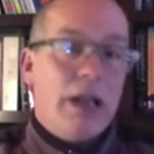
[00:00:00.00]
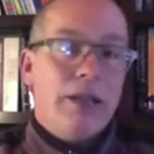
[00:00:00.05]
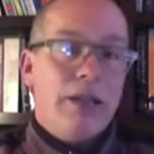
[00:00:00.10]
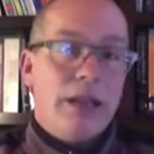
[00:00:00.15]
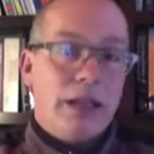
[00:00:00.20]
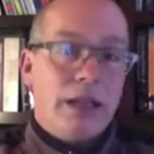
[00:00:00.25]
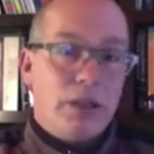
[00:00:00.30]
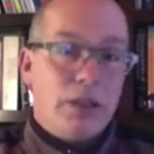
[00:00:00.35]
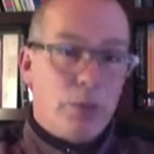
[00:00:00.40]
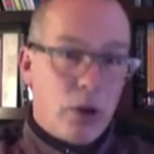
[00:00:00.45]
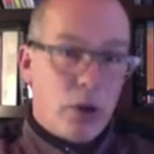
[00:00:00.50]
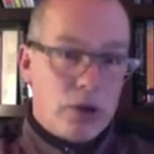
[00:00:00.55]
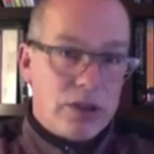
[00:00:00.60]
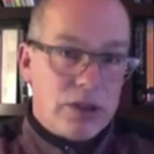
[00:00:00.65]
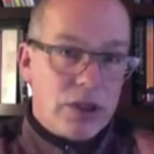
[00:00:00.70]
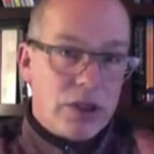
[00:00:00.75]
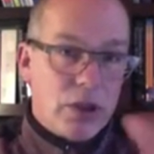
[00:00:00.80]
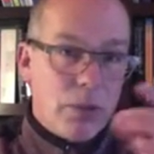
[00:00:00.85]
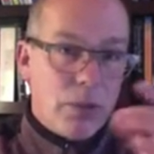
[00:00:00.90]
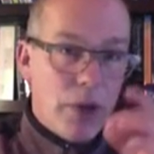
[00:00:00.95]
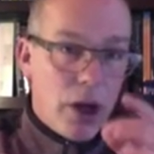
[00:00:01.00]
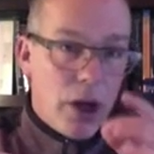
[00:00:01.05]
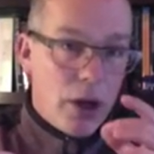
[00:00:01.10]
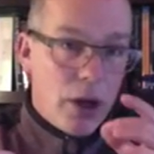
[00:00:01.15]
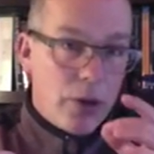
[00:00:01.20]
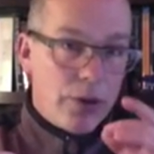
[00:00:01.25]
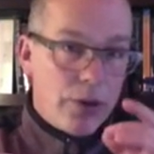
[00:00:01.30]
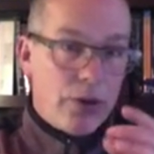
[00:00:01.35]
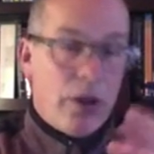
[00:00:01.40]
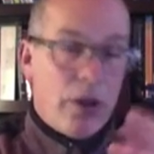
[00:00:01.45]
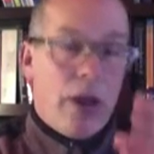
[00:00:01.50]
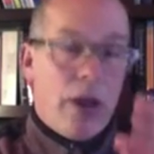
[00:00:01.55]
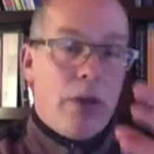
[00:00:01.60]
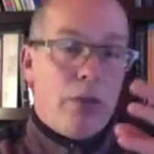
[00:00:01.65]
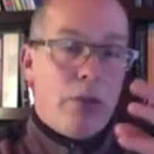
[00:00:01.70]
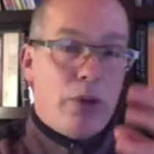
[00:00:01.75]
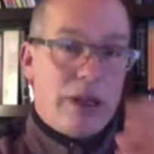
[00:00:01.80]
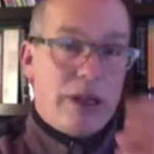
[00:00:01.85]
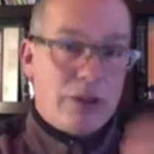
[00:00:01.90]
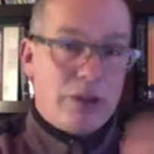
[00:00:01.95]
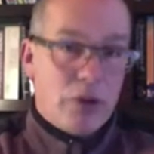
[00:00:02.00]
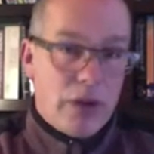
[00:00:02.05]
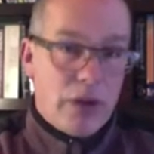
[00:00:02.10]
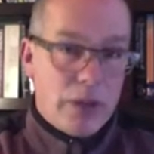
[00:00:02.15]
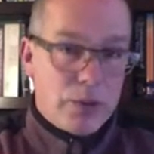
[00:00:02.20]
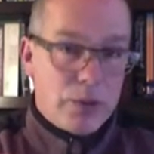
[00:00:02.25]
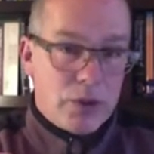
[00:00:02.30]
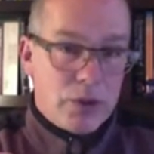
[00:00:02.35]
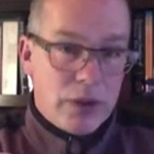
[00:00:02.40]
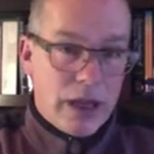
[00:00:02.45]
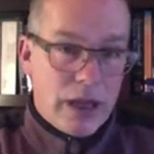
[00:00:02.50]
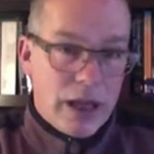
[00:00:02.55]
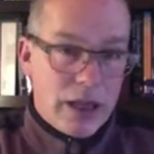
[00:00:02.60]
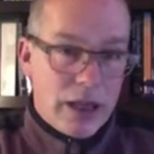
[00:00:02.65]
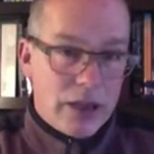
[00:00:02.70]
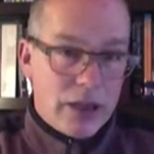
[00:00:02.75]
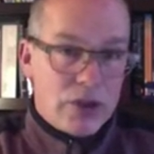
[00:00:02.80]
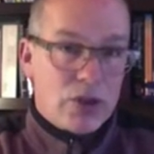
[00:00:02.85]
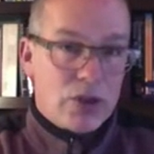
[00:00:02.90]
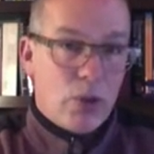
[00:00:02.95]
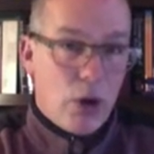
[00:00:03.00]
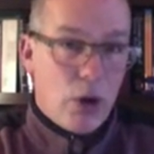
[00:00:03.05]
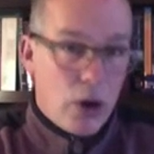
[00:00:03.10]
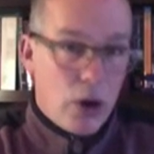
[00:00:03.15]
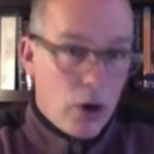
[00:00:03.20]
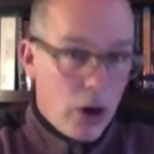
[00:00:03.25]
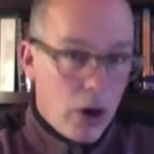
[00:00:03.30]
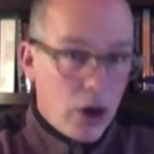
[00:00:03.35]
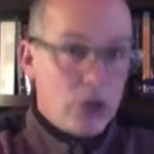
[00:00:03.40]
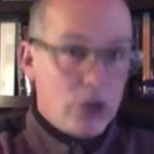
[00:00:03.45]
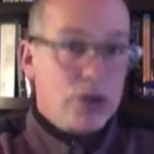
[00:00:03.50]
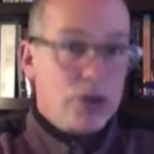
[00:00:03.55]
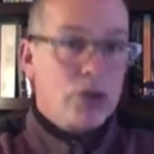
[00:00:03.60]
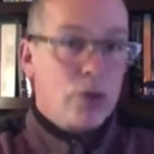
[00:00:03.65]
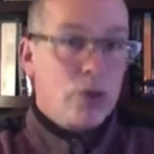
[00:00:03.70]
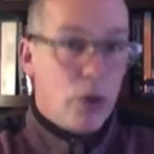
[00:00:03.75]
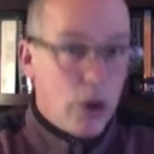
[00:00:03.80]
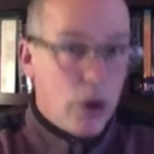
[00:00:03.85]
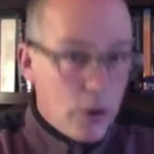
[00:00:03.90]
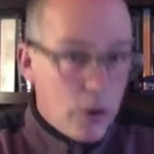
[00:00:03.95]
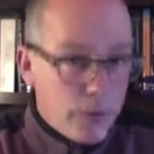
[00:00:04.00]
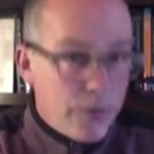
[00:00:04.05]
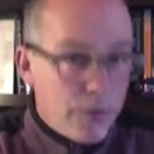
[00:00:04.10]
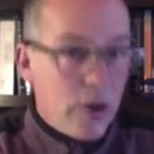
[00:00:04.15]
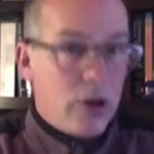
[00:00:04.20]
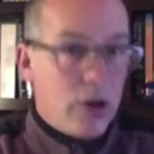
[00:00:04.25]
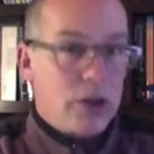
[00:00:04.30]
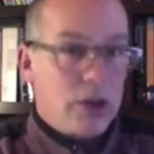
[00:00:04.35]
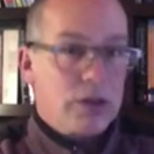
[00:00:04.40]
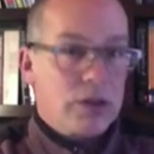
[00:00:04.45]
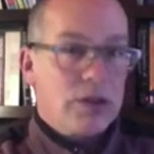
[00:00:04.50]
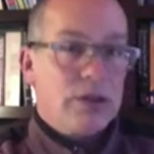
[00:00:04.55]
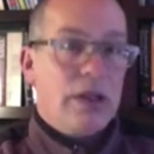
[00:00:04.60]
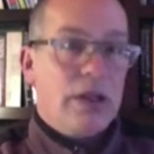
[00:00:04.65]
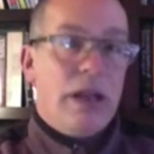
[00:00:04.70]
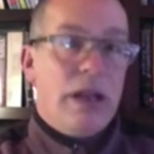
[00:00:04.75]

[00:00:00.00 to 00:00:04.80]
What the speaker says: Take the bolus in your mouth, press your lips together, swallow hard, swallow fast.